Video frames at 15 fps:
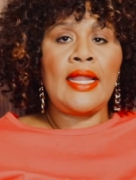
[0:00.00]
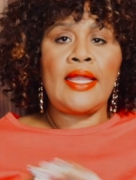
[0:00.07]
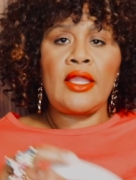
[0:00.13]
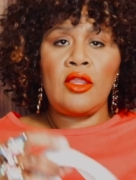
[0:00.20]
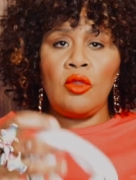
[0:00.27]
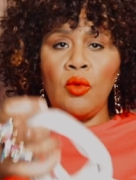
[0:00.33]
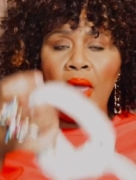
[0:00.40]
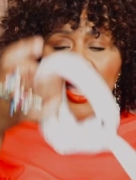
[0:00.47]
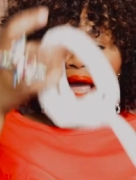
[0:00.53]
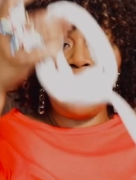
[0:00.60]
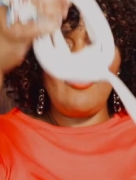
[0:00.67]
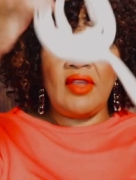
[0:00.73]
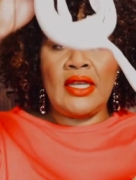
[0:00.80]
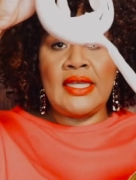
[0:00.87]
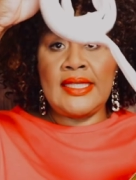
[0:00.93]
You
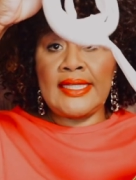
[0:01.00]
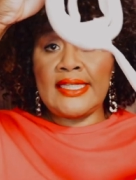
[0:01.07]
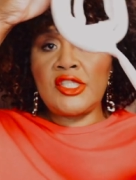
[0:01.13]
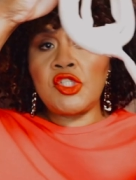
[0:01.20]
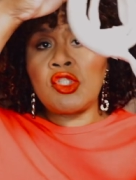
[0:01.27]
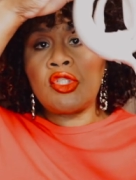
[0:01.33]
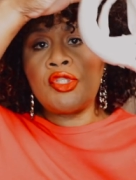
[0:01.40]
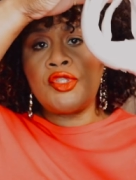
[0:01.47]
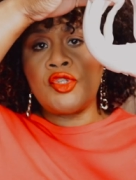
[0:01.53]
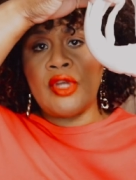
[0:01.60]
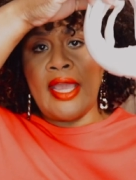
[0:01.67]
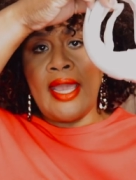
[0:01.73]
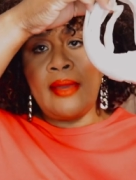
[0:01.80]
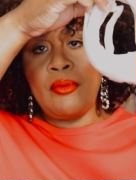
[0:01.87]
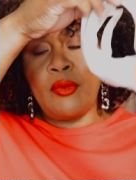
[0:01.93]
have an additional
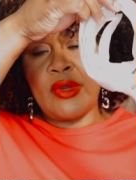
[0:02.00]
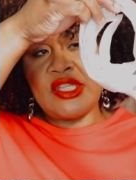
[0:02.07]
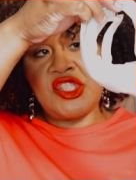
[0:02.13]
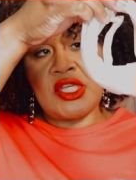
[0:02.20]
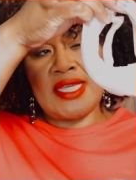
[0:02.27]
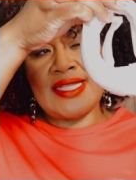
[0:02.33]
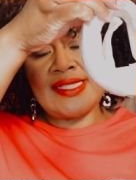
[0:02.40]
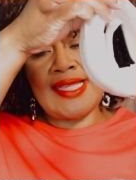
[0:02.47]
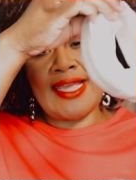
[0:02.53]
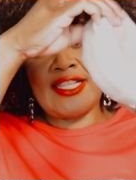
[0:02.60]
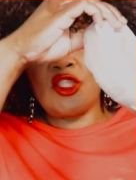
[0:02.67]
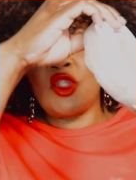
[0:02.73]
strap, which is a